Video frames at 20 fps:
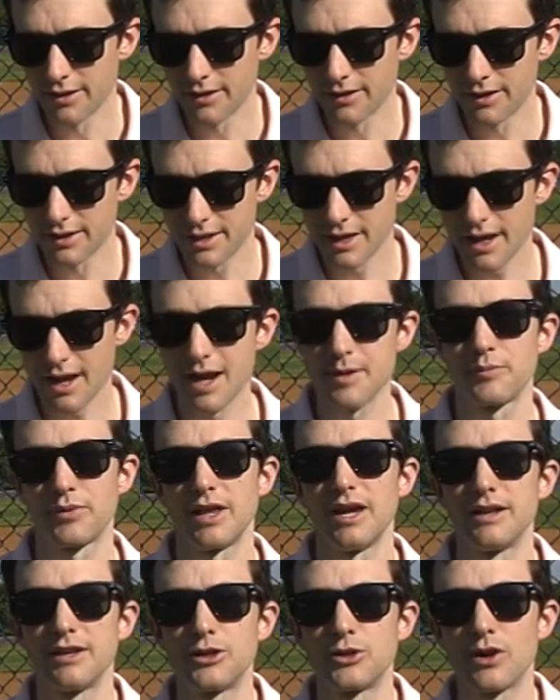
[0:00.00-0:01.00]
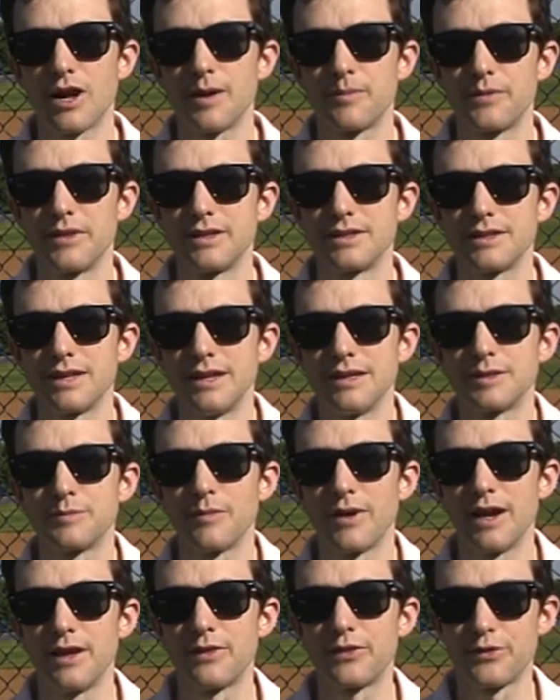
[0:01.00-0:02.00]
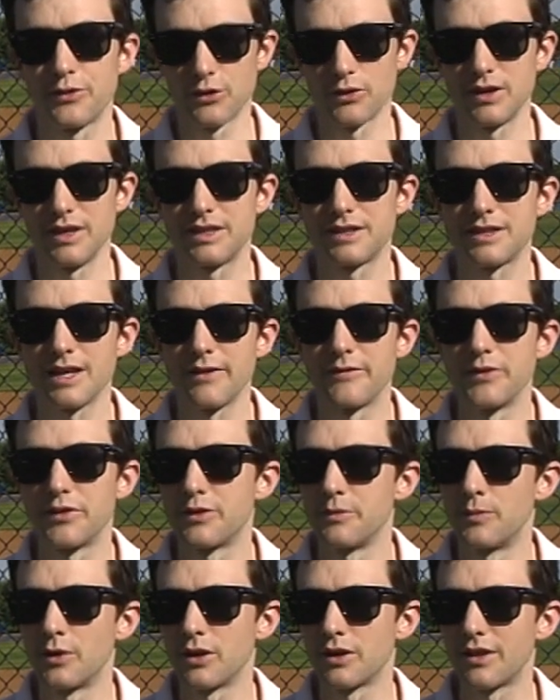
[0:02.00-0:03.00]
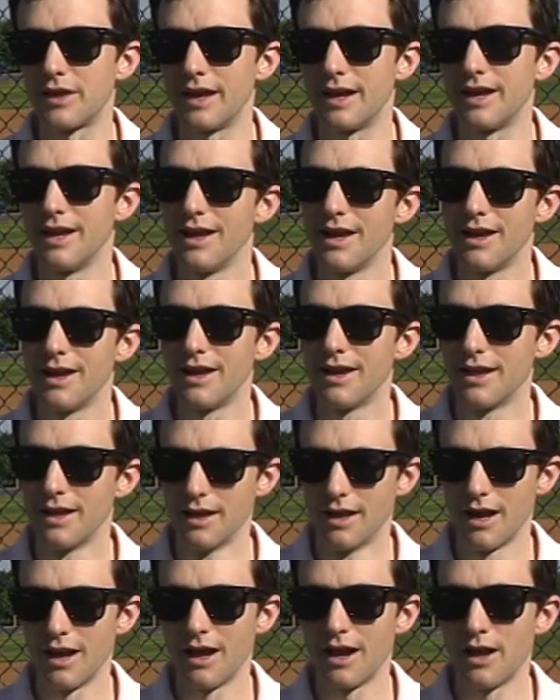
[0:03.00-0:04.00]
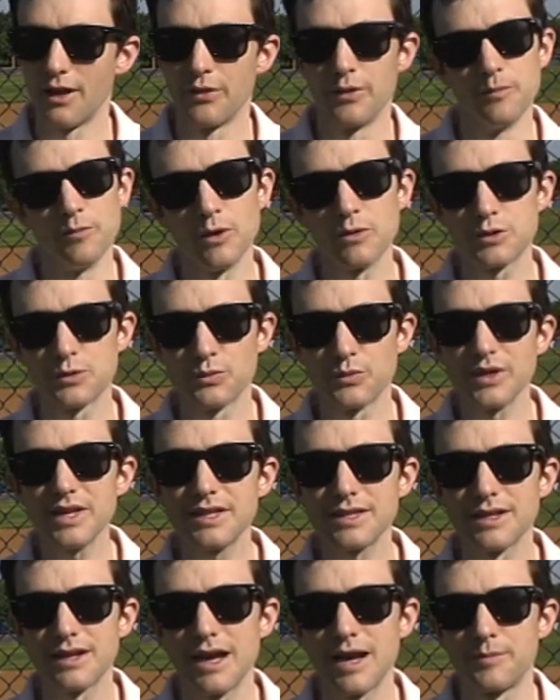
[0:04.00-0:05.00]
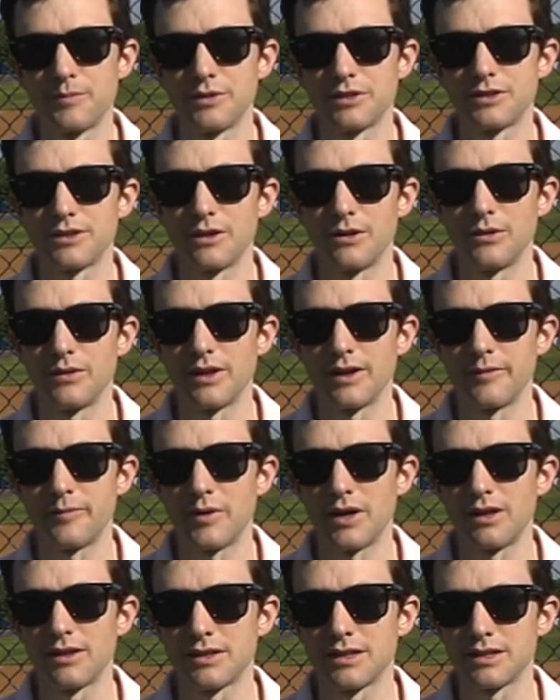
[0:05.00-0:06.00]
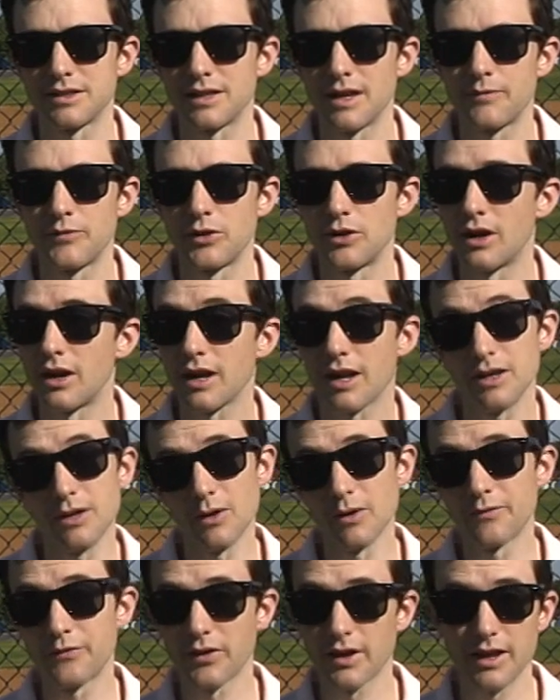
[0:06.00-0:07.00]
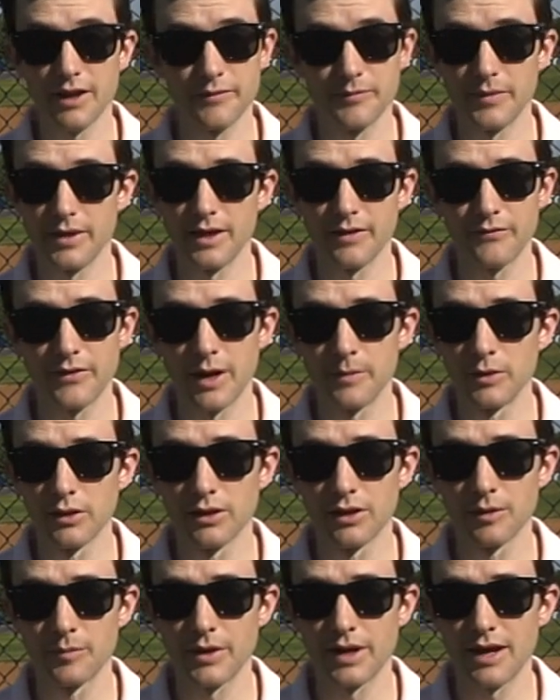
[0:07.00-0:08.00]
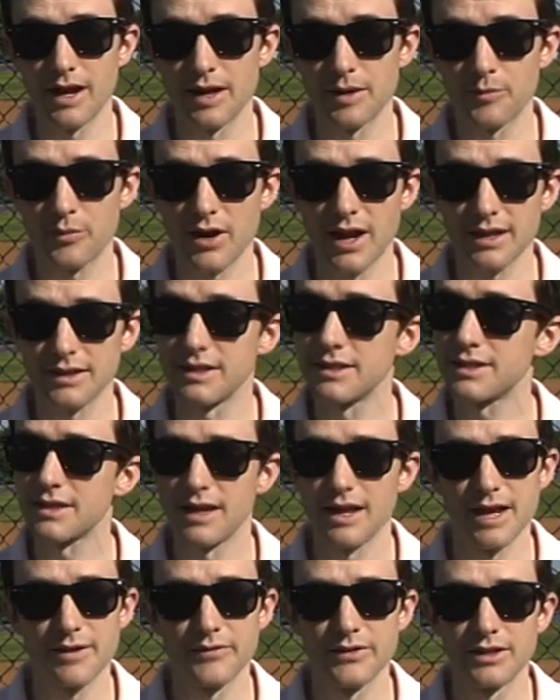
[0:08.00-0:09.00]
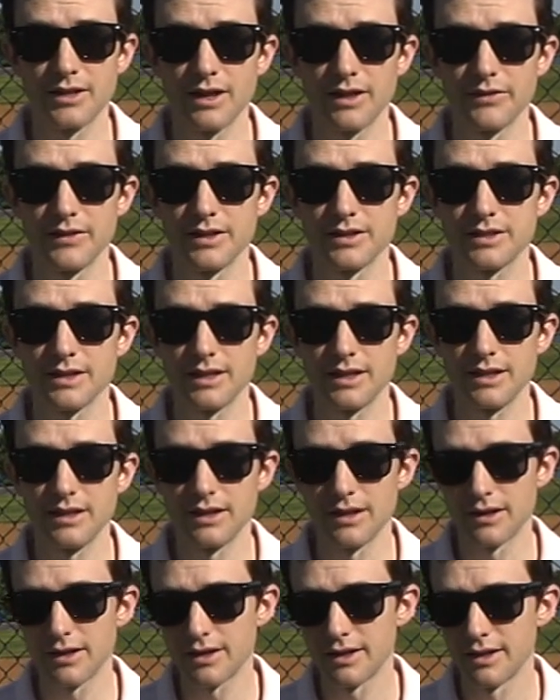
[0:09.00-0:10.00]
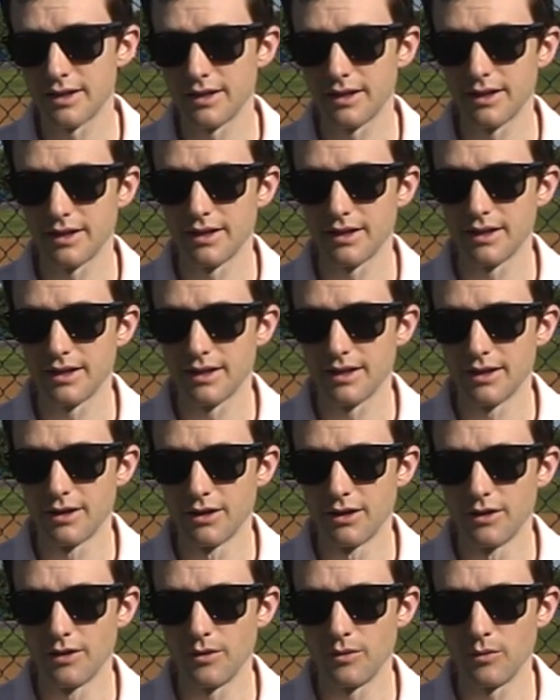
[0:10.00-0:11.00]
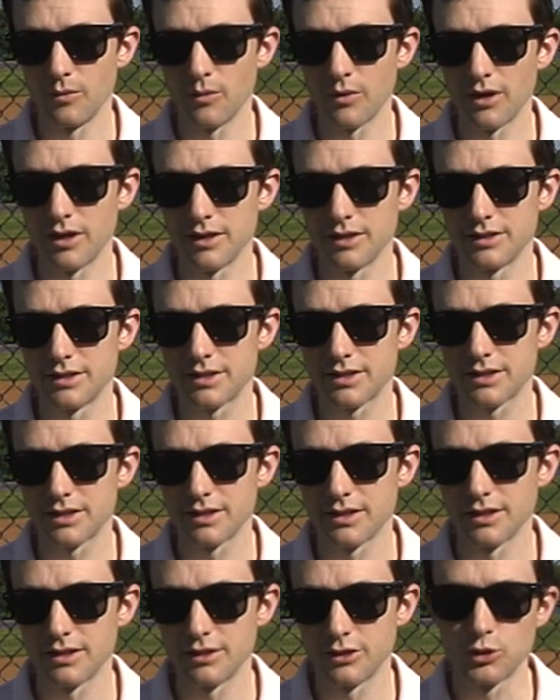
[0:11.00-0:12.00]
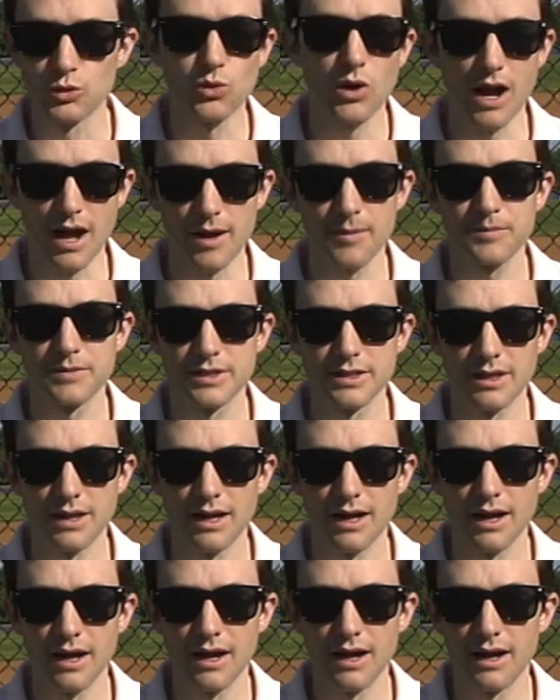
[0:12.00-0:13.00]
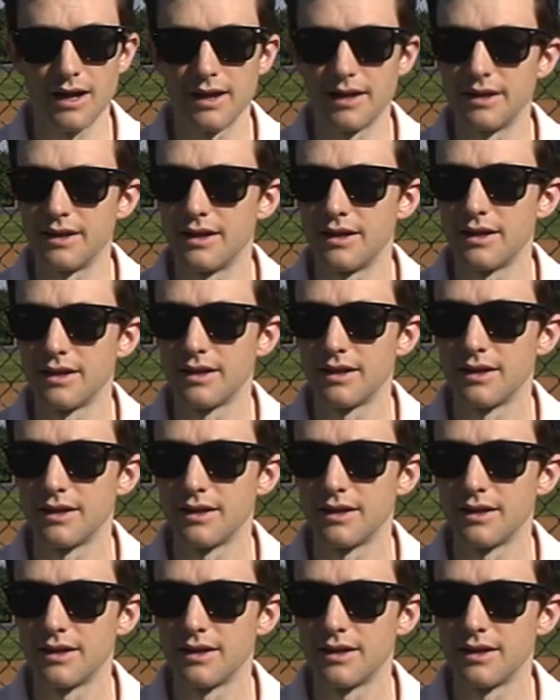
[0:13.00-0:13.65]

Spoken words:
The day I plan to drop this is my 37th birthday. The most recent episode of Politics After Dark, and you'll forgive me if I'm a little bit out of practice, I haven't done this in a year, was dropped on